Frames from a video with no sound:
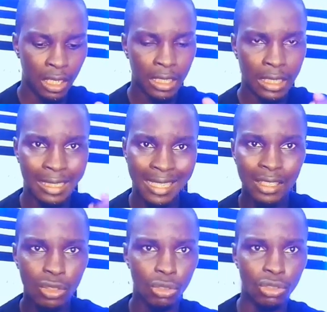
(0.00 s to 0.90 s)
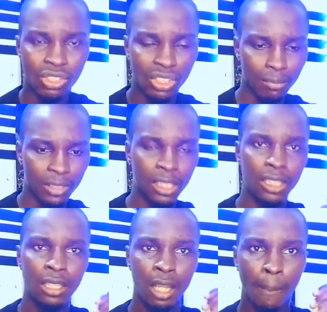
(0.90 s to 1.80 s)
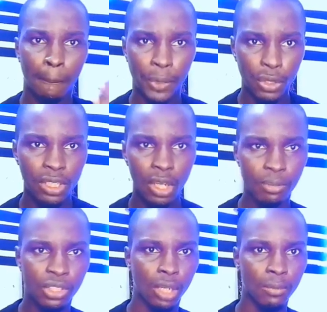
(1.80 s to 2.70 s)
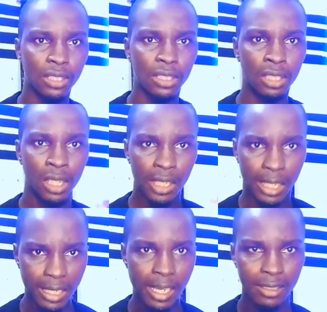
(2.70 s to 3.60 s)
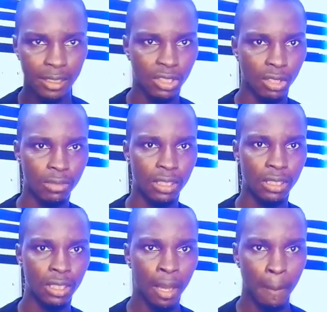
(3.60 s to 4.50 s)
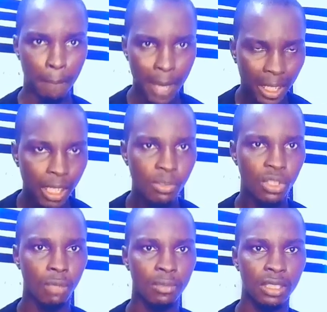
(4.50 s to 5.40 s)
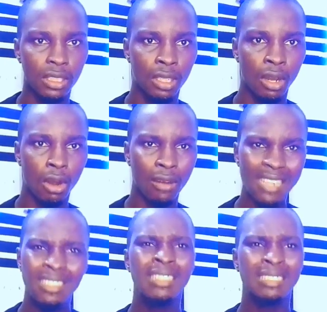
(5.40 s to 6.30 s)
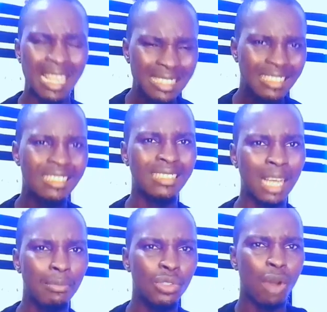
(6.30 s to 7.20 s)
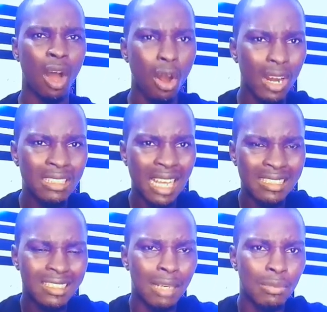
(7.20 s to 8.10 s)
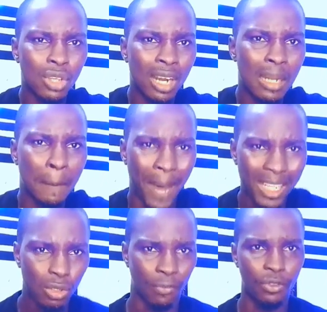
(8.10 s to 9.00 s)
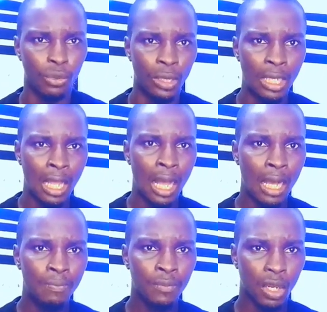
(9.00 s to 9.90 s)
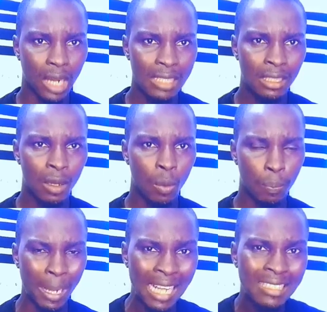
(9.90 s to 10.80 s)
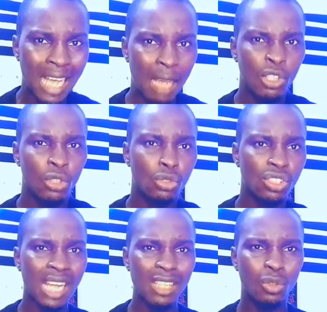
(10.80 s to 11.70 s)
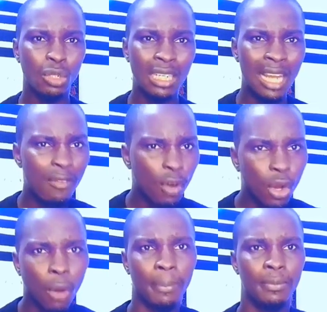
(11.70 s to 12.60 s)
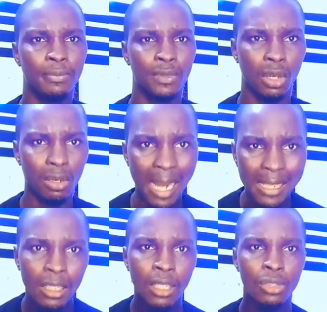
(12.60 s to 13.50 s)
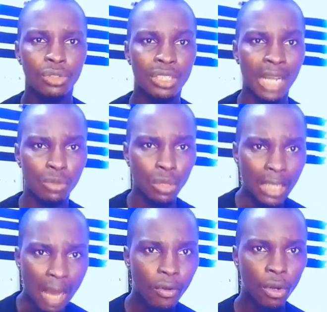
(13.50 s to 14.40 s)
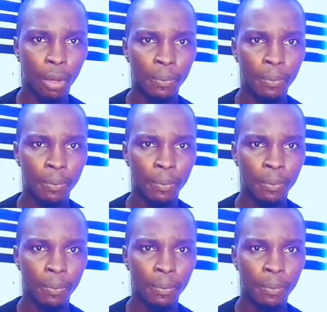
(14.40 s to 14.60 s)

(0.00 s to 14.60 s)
getting to do something, building up something, creating something, making something. All right, that system is already part of you. All right, by that time you start to level up. All right, you start to level up.